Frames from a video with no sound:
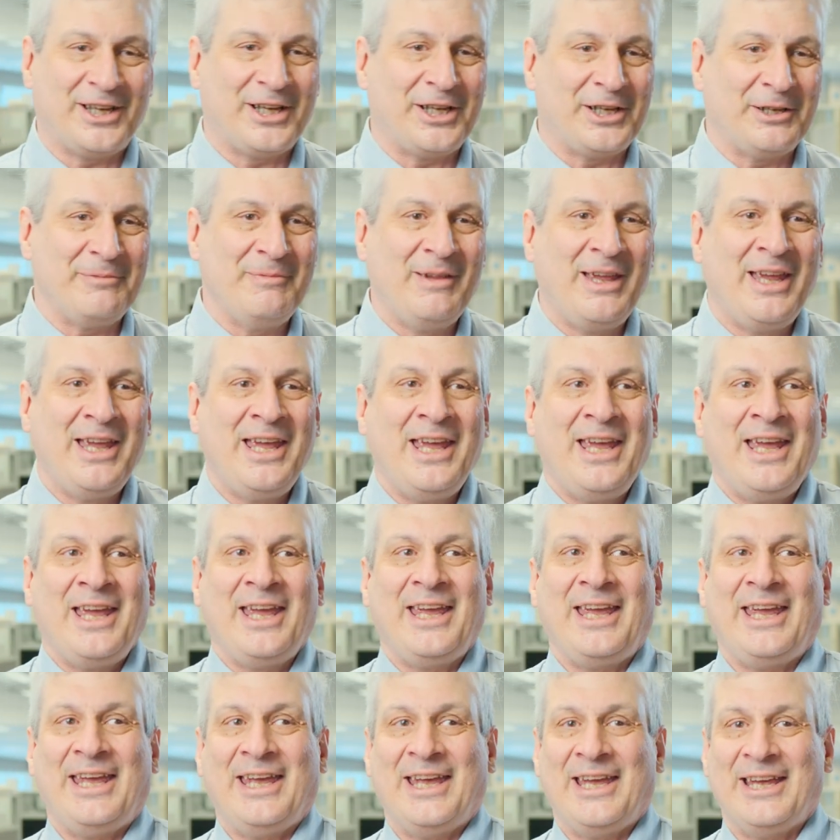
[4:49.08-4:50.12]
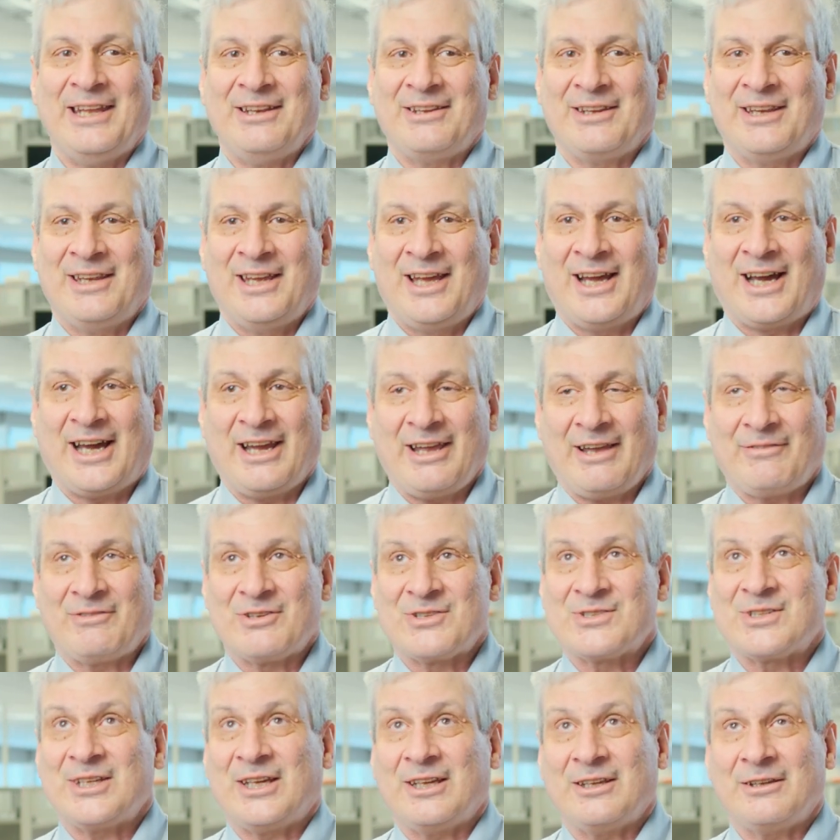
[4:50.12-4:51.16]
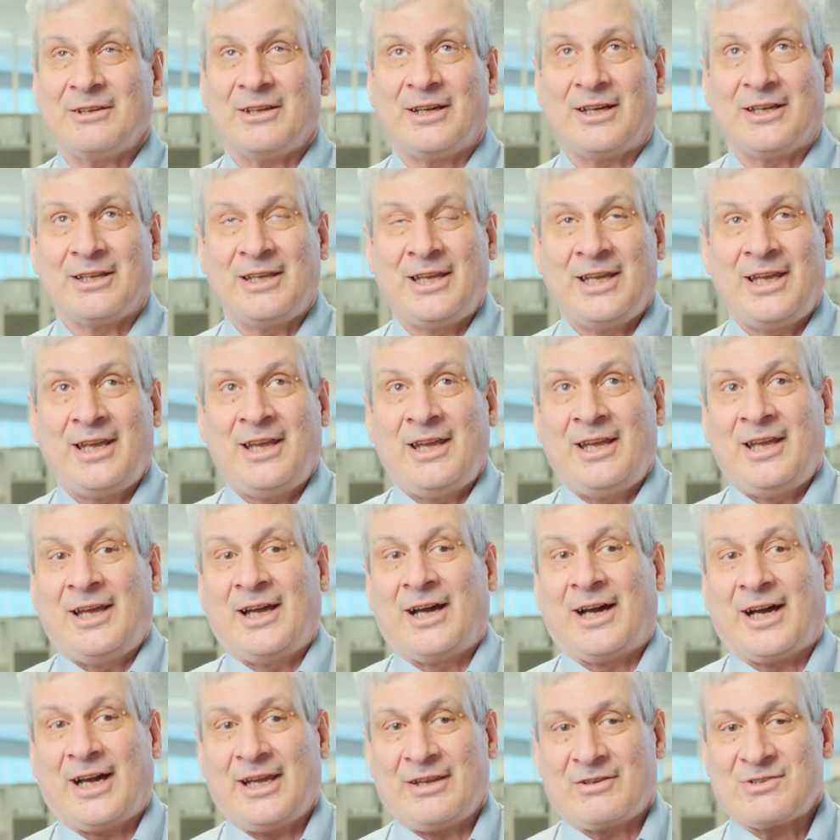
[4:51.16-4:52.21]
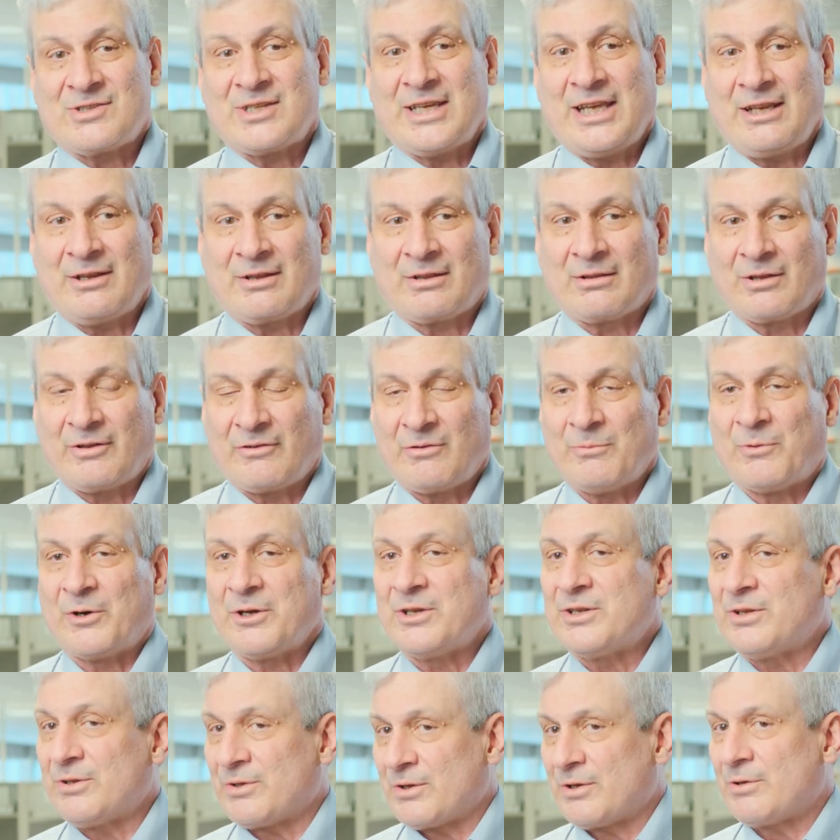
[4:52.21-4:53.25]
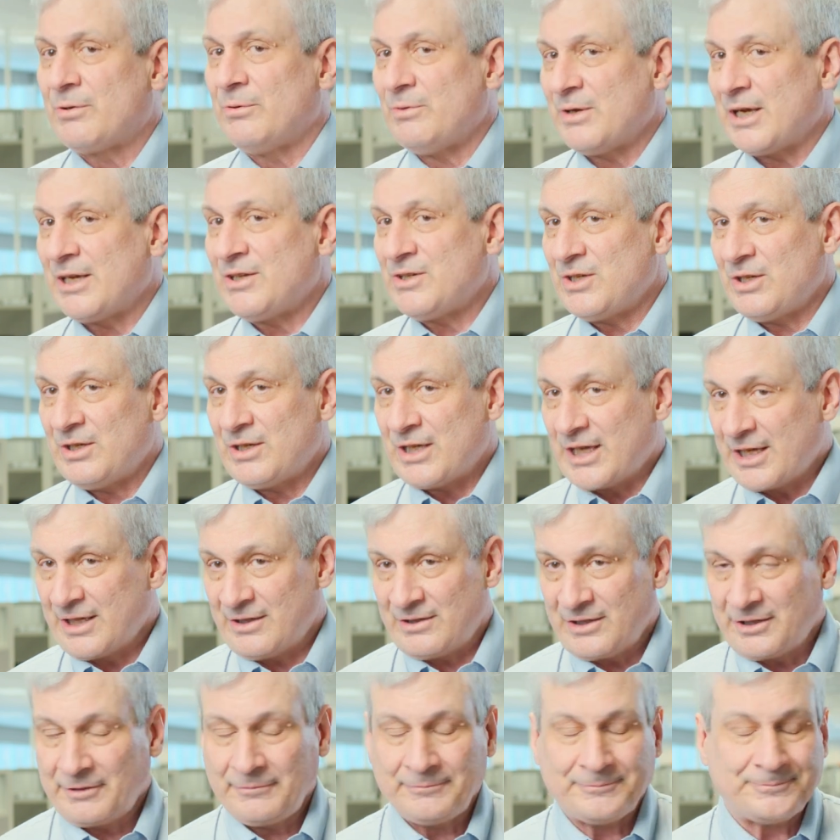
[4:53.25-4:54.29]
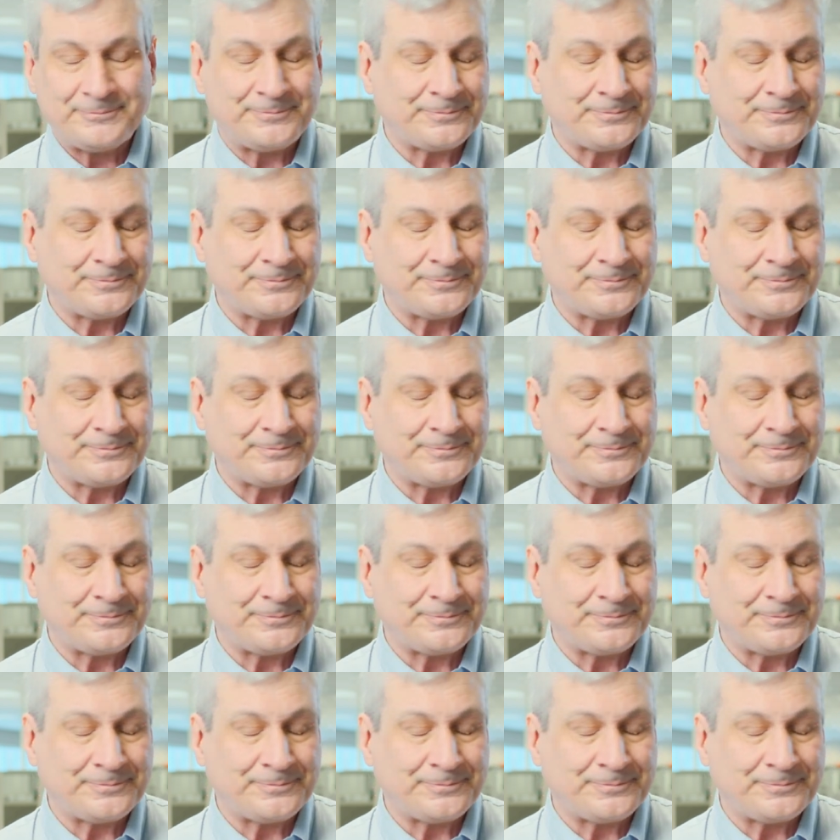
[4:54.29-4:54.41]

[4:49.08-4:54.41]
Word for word: uh, and I have to say, I stayed at Livermore through 1990